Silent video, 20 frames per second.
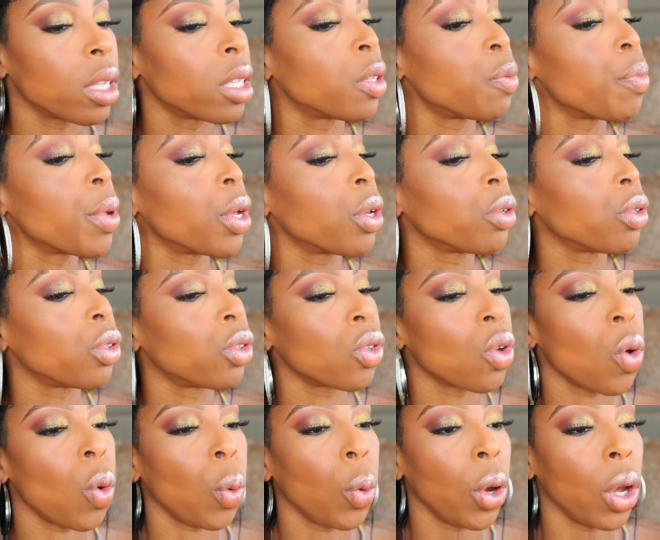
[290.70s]
smells
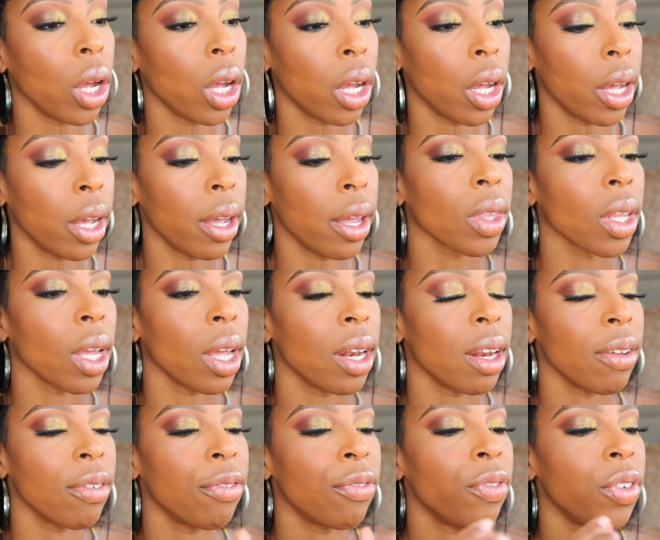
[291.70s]
so good and
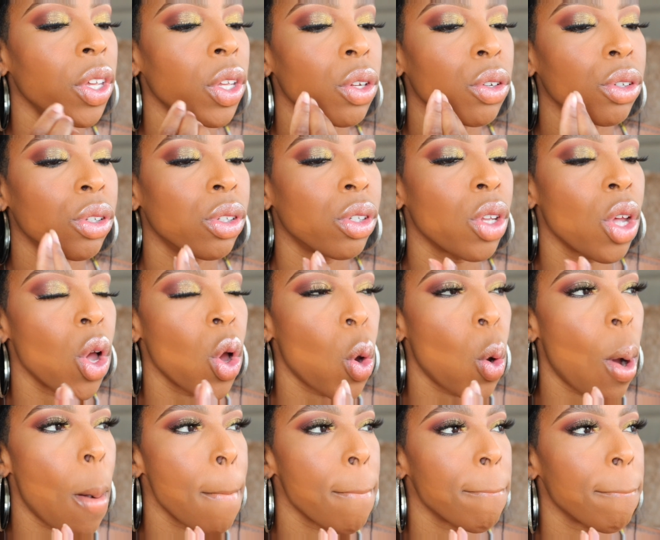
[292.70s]
it feels
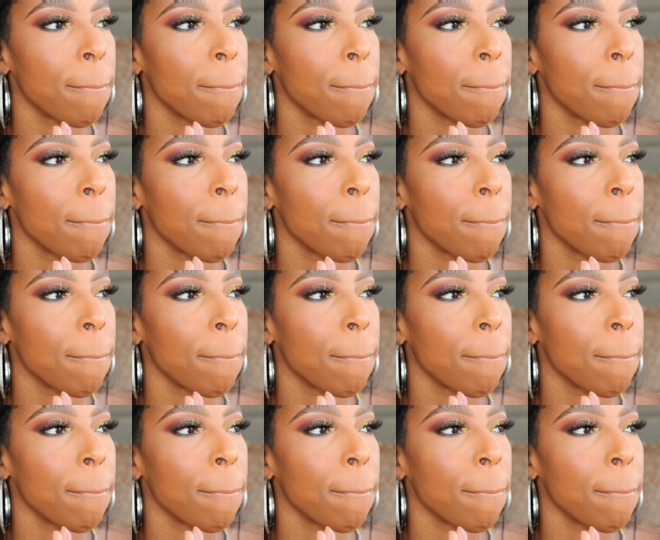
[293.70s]
so